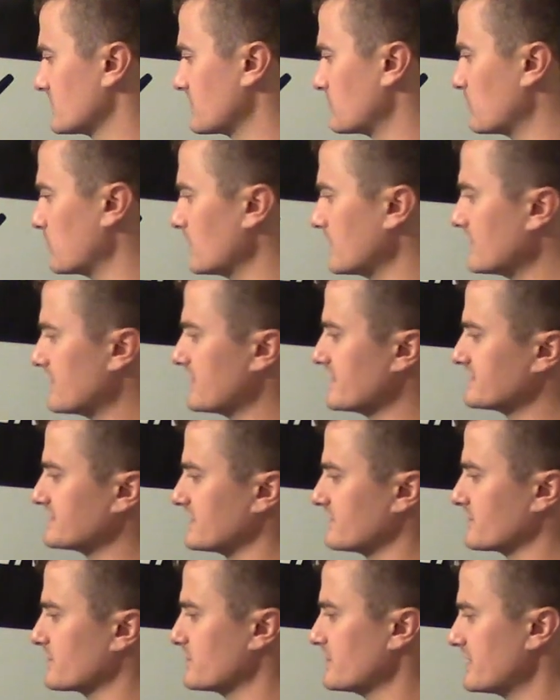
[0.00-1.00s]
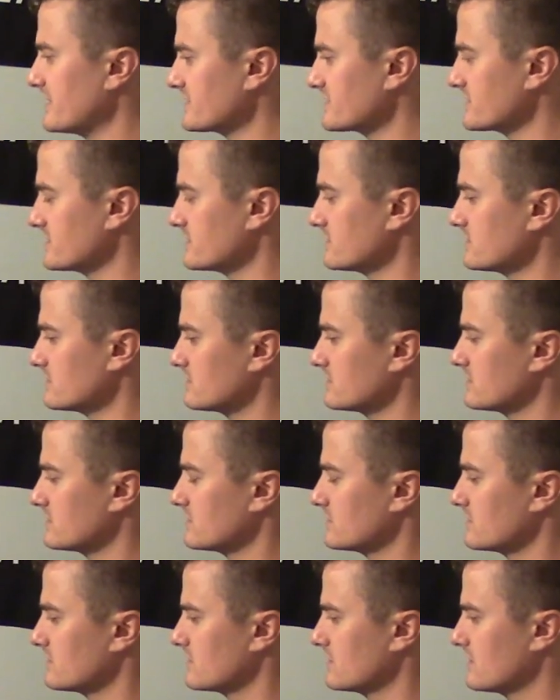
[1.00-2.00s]
with this information,
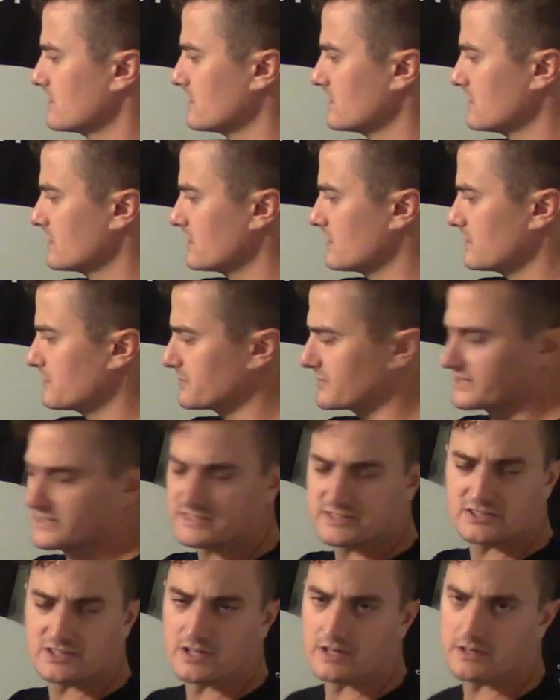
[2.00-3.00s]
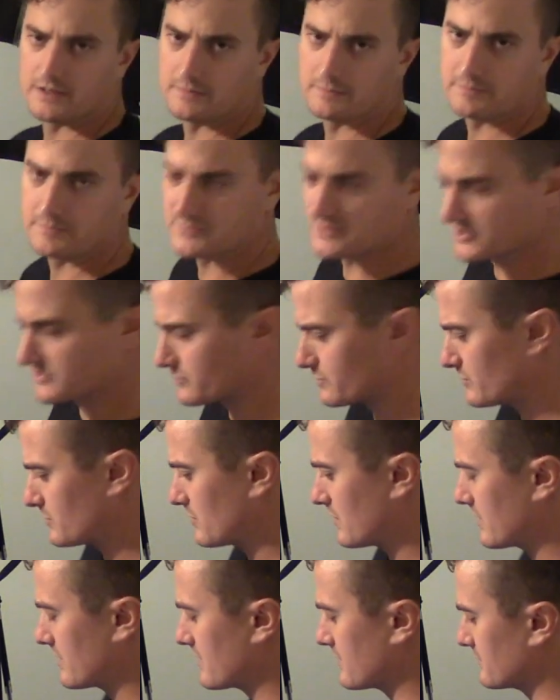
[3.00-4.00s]
please just
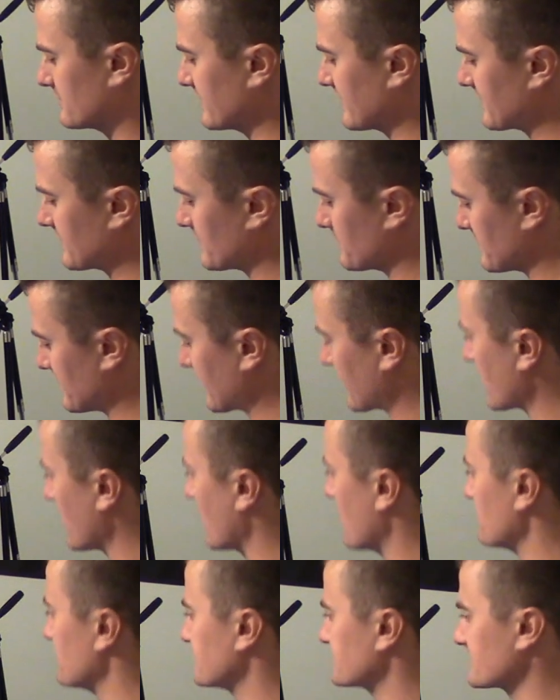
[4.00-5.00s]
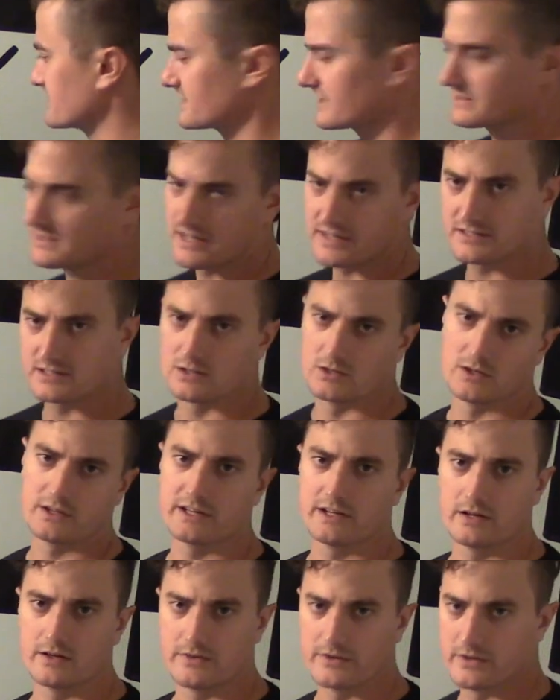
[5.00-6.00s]
link them in the comments, because I'd like to look
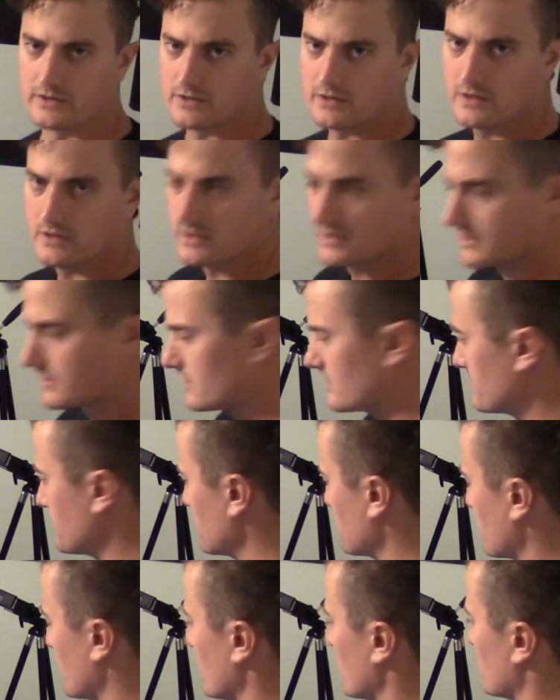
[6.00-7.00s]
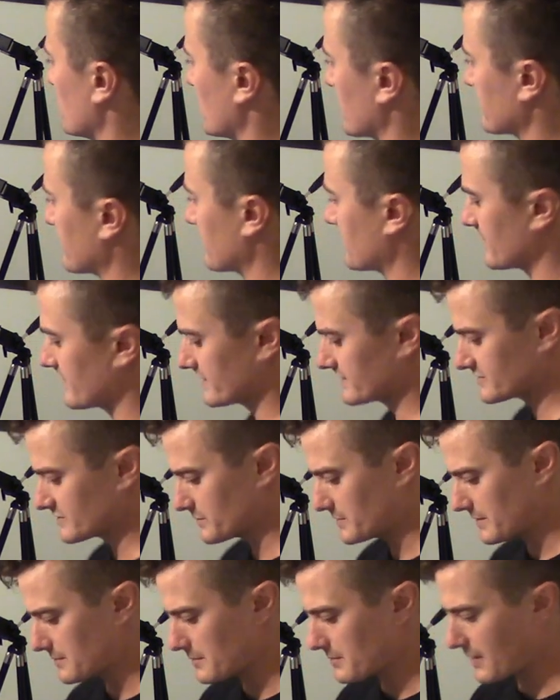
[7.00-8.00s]
at other people who've looked at this, or
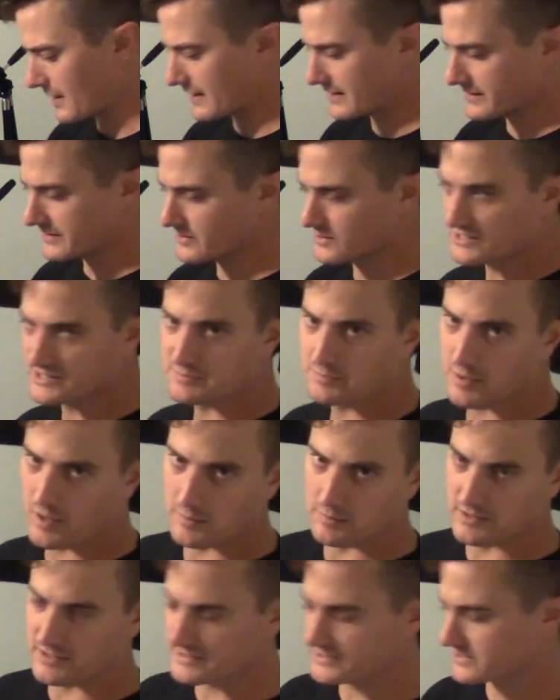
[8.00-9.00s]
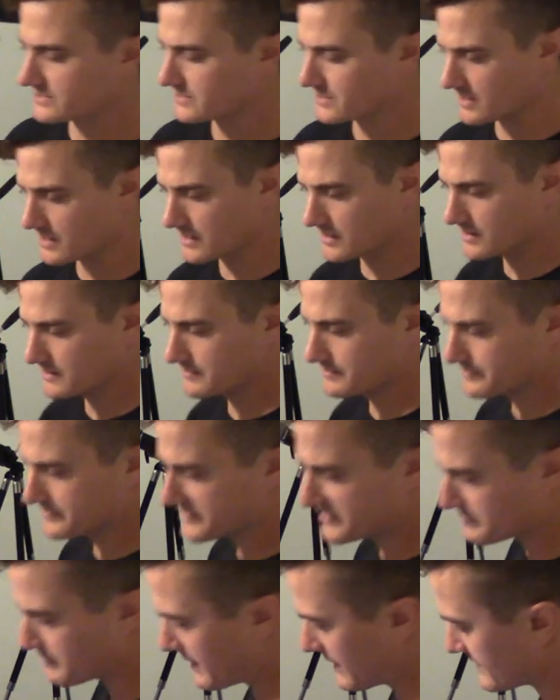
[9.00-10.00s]
maybe Pioneer has published
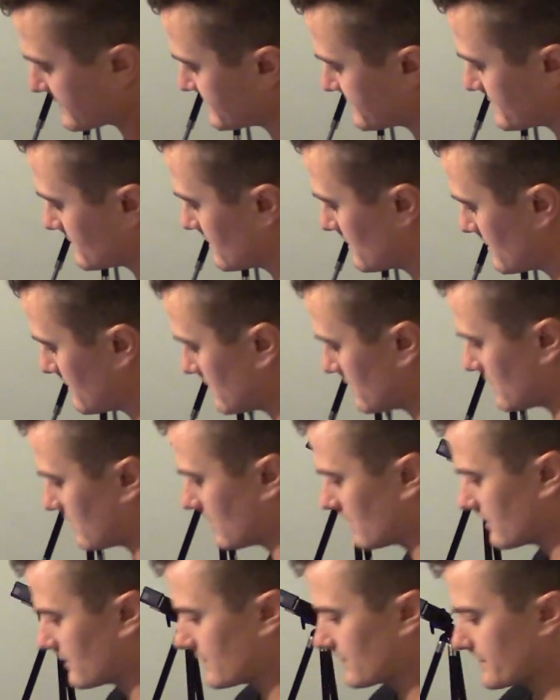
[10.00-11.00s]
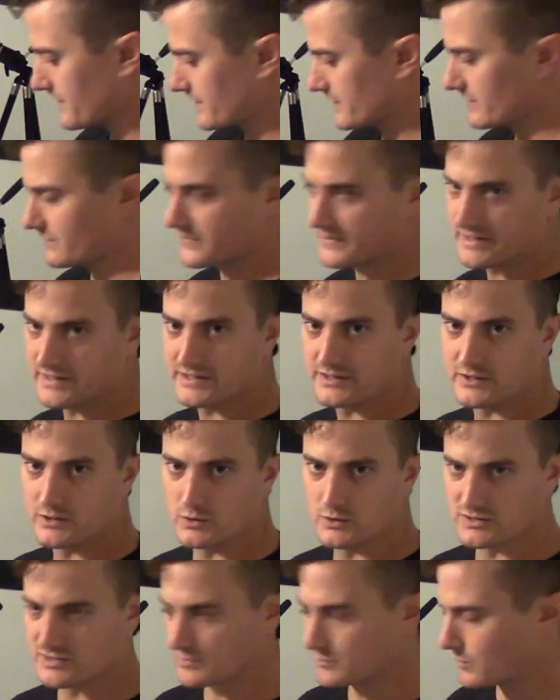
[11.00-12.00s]
specs on their different
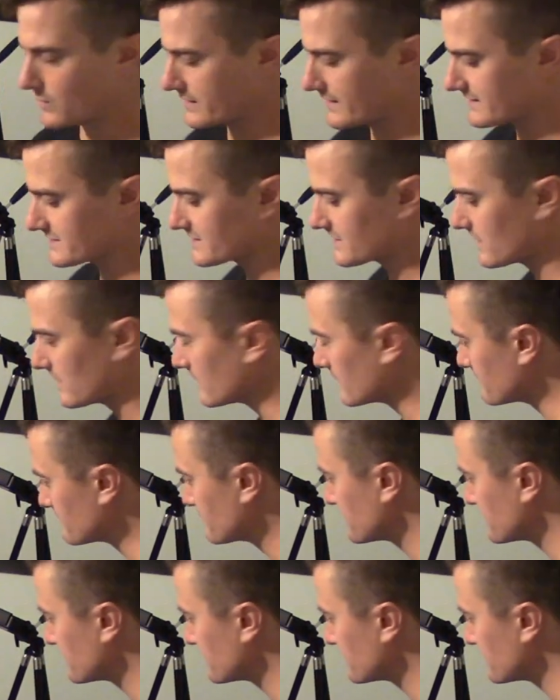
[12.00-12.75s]
EQs and what gets cut.